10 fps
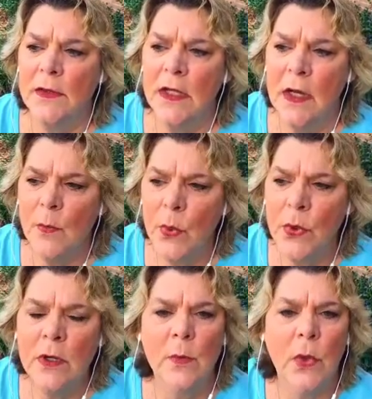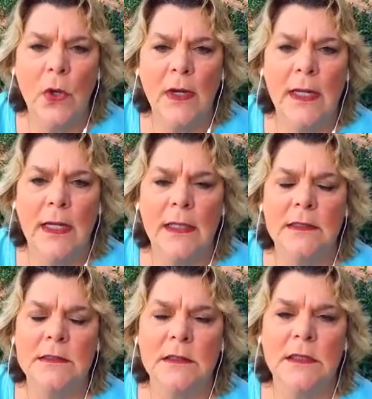the important part
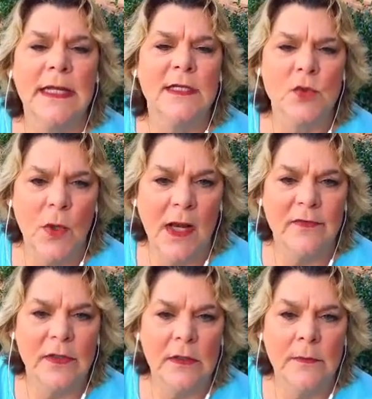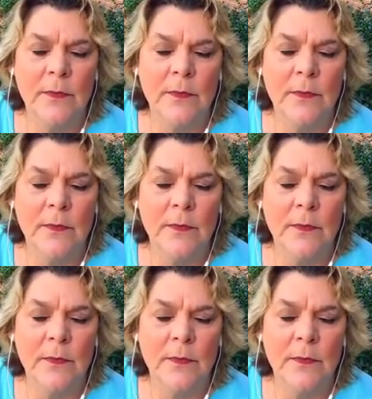is that it's relevant.